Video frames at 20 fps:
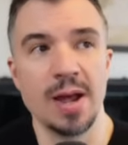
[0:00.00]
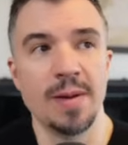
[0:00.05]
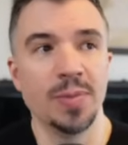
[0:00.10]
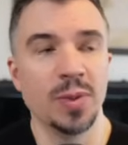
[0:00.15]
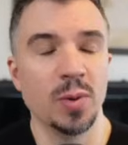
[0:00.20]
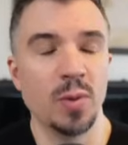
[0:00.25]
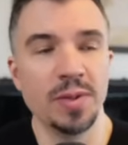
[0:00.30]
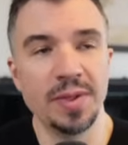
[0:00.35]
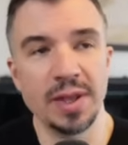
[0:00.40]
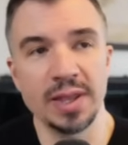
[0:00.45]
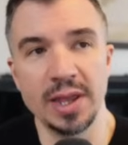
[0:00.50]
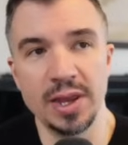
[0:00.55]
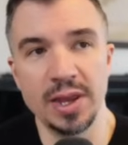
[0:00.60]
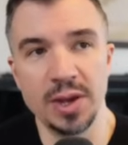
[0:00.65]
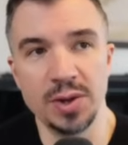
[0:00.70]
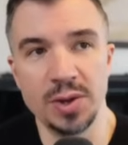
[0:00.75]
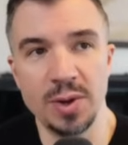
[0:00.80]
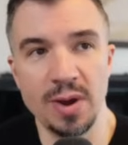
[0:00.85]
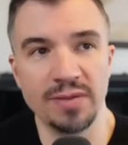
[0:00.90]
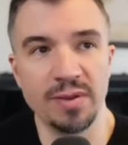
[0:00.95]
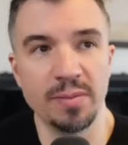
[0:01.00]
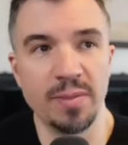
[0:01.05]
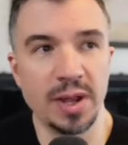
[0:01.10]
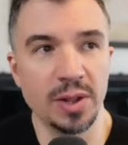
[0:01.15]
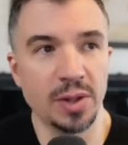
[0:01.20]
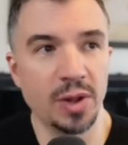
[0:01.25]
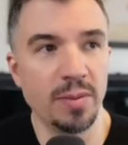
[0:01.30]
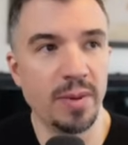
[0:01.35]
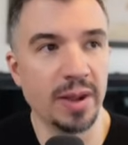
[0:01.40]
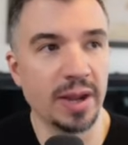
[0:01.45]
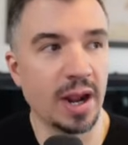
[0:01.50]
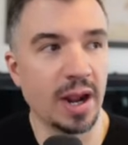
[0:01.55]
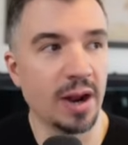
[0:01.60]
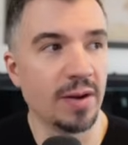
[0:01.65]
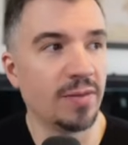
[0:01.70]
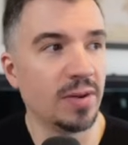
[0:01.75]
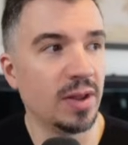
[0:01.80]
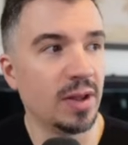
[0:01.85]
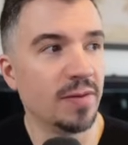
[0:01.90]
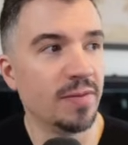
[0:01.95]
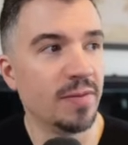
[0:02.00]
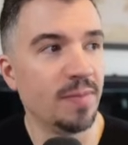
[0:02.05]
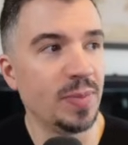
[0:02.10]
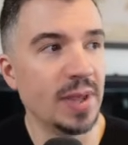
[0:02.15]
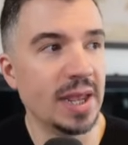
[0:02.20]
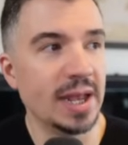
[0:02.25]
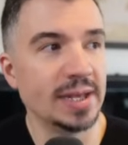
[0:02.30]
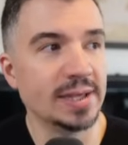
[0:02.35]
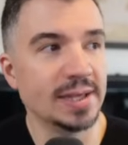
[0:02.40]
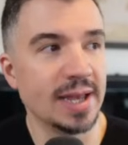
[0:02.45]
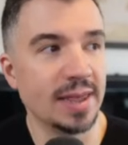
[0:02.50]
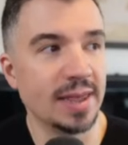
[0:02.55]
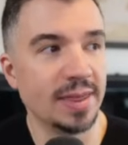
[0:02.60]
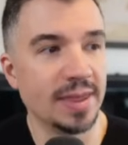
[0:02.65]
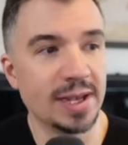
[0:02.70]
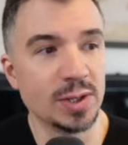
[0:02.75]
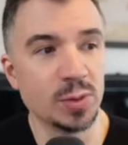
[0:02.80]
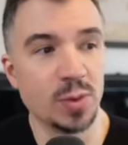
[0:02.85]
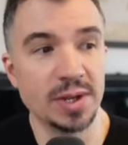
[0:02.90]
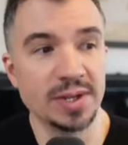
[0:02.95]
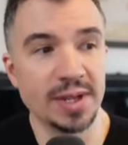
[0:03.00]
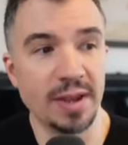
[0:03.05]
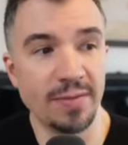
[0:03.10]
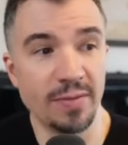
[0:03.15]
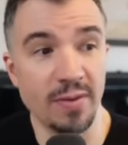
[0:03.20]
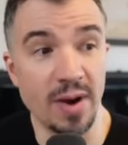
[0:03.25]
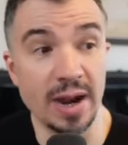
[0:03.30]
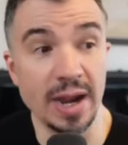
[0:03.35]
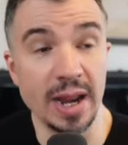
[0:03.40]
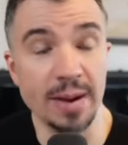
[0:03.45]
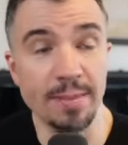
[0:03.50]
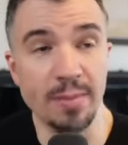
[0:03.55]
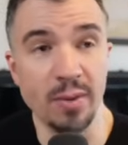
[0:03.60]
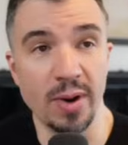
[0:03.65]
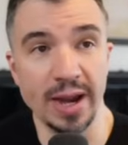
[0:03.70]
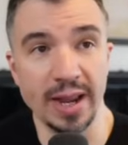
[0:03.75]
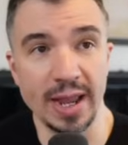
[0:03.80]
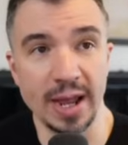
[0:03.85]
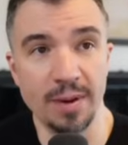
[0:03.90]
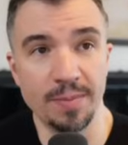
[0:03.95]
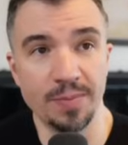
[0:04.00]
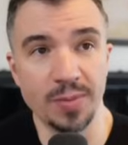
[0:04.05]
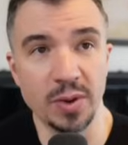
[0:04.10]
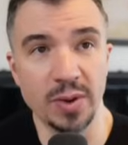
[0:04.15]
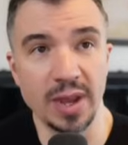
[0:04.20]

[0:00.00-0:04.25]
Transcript: The one thing that you do have to be a little bit careful of is that this was a Friday breakout.